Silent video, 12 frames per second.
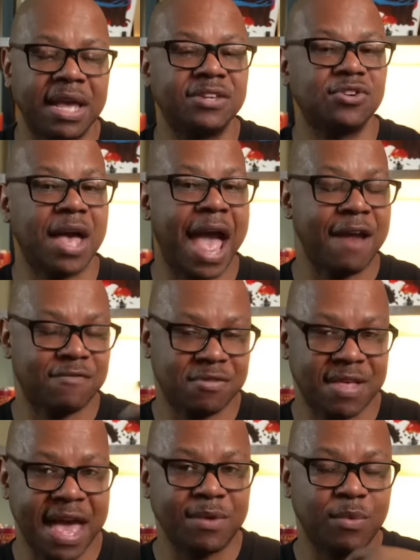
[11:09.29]
And so after
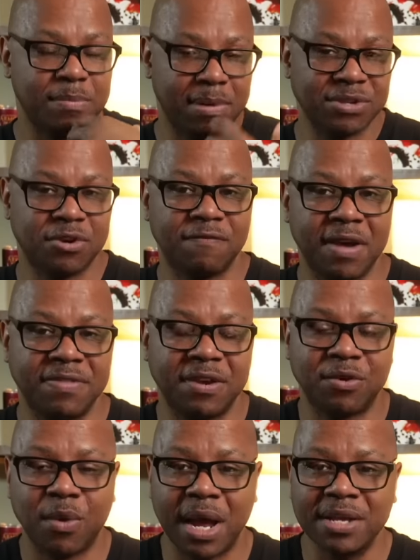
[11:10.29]
that, we place our faith in
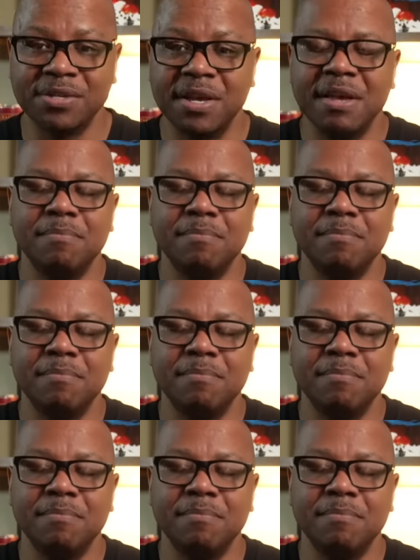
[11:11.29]
Christ